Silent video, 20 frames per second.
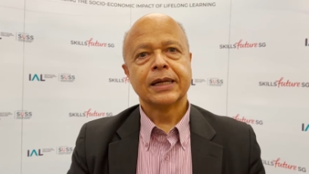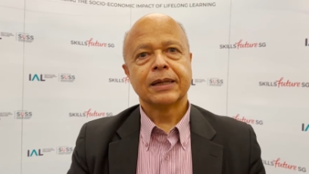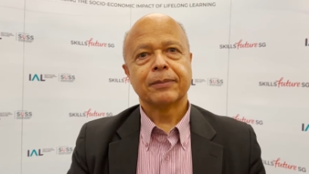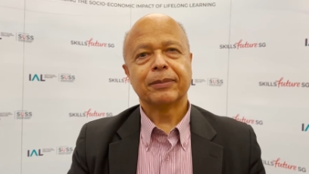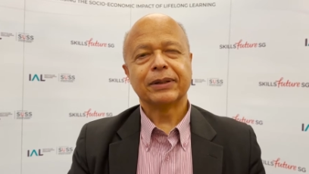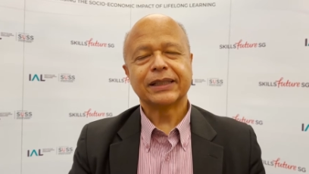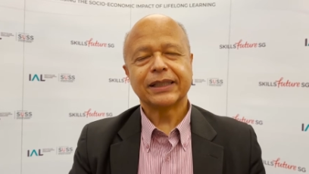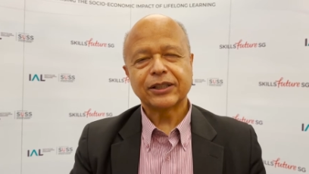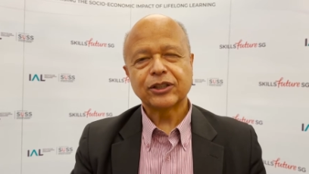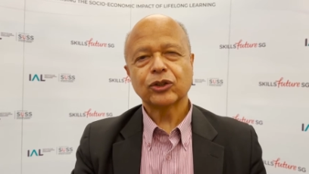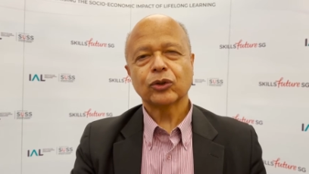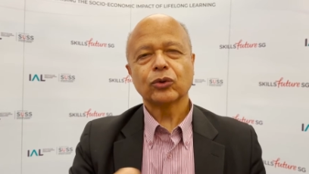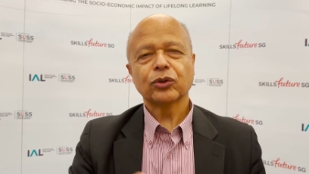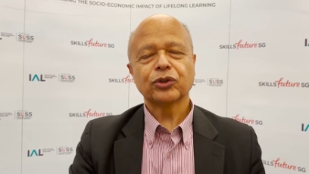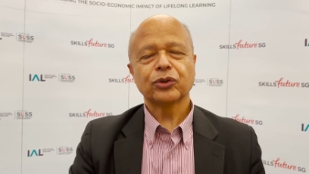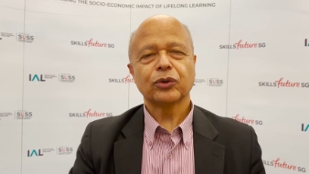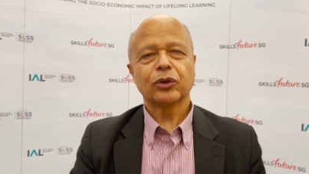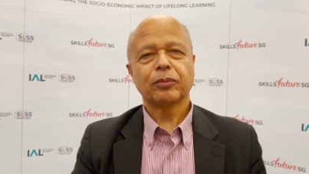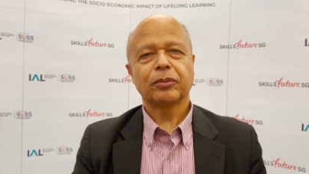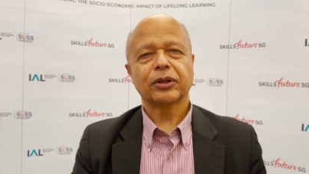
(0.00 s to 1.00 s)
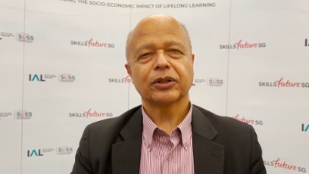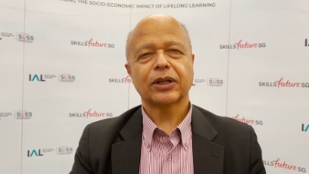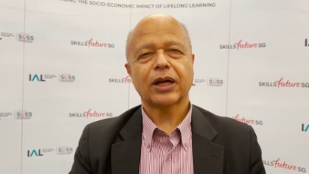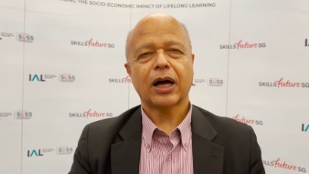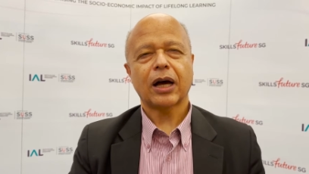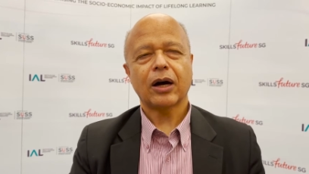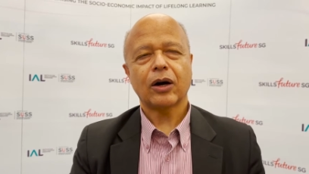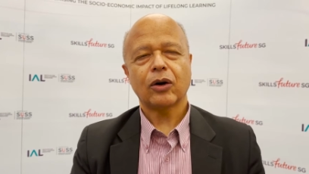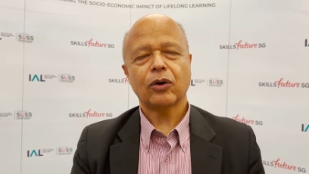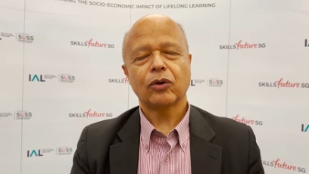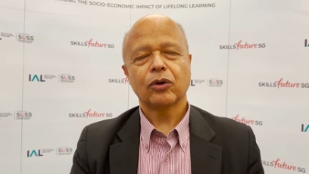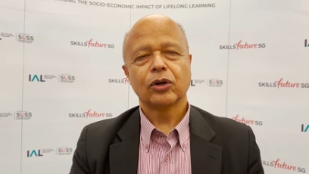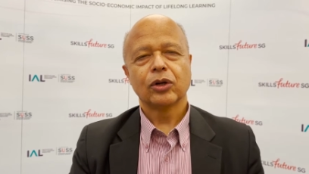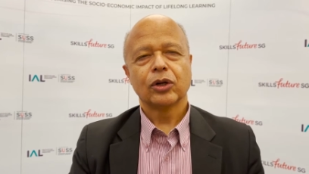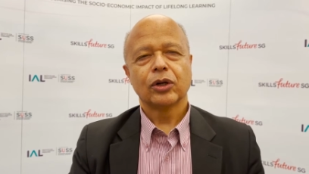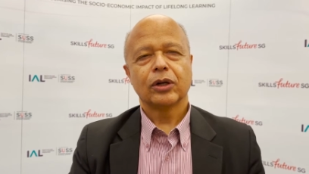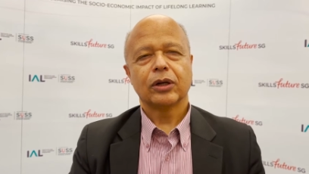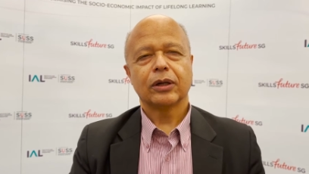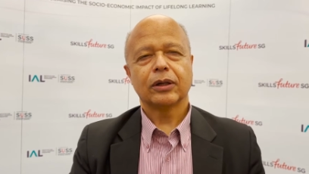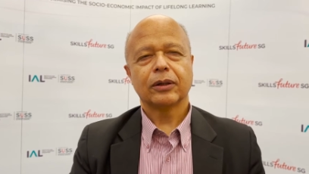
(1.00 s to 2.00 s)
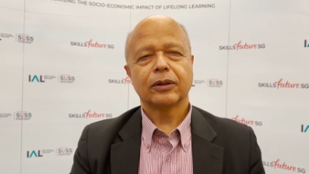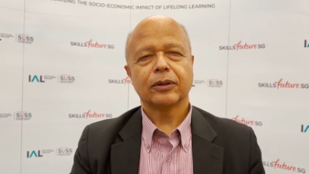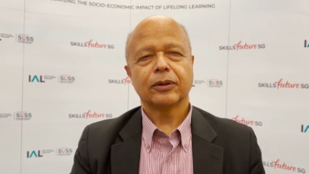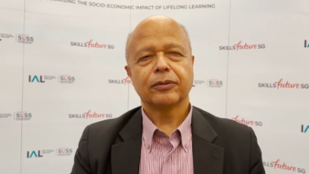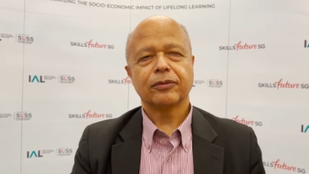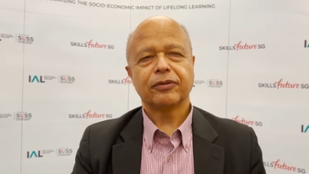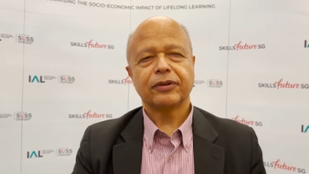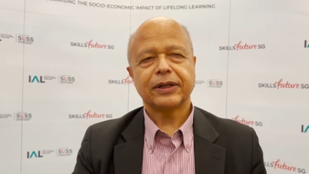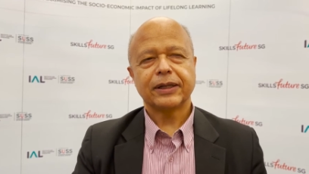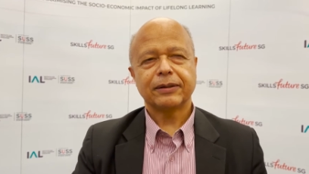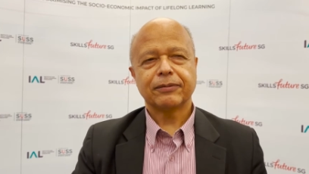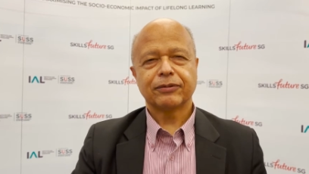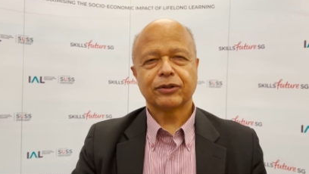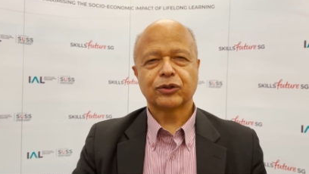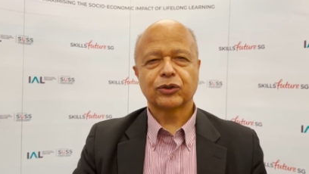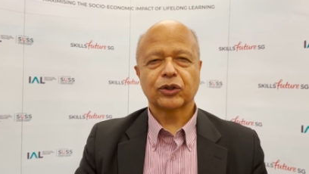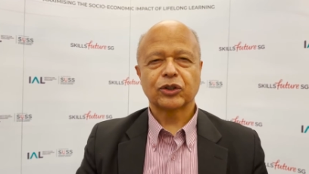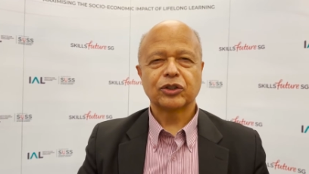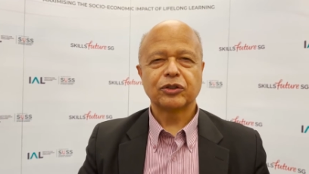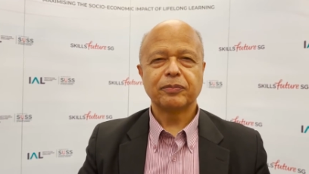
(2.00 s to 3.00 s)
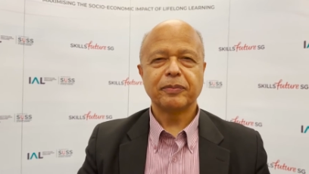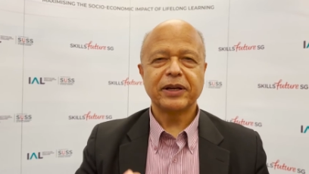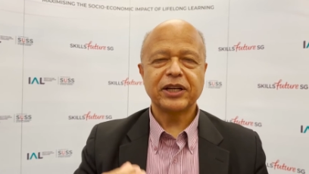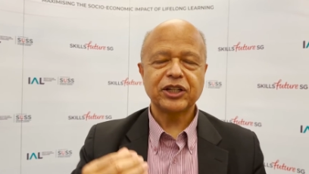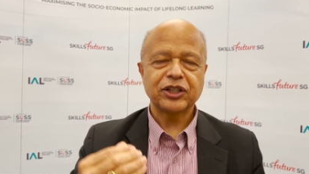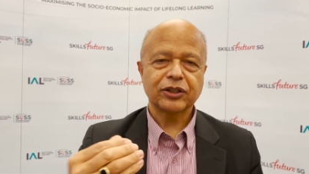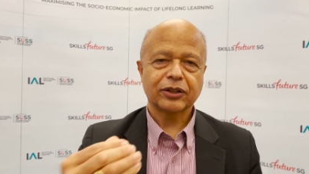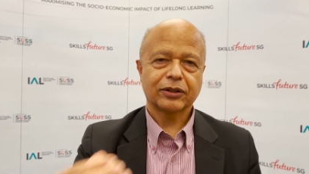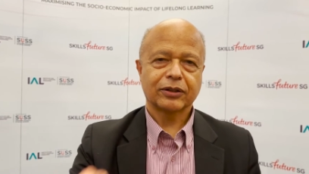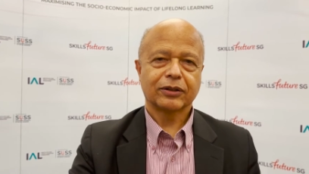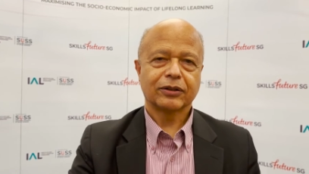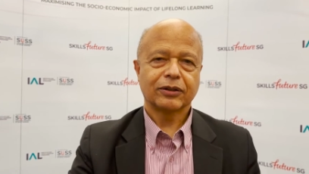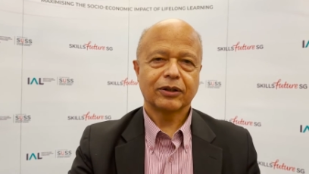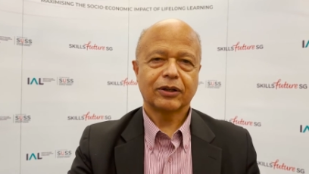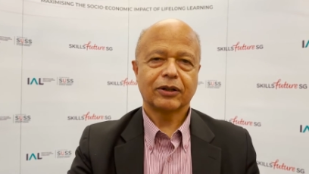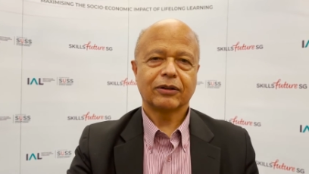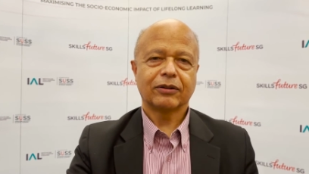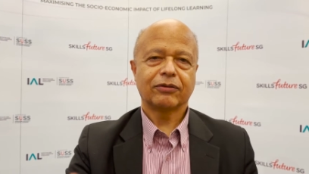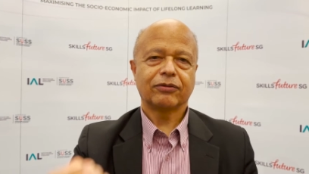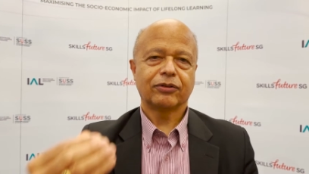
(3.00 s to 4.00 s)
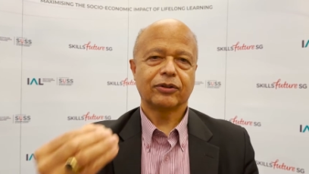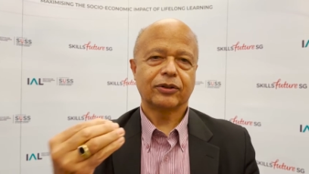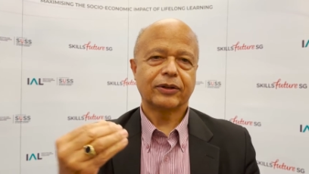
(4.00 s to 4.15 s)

But it's also about how the transmission of